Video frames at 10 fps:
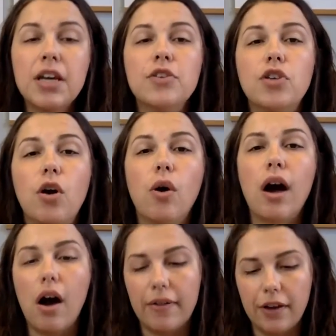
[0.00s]
So
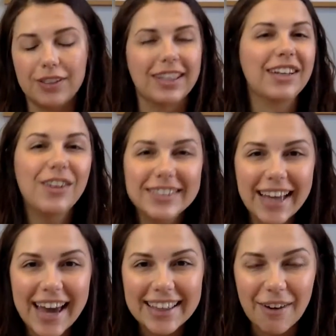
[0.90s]
there's a little
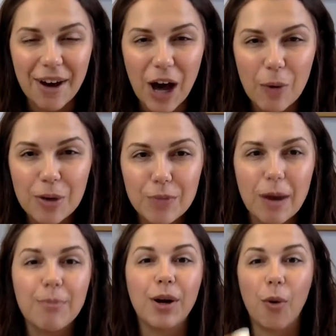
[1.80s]
saying that will help you
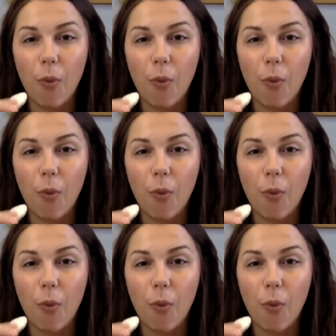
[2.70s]
remember: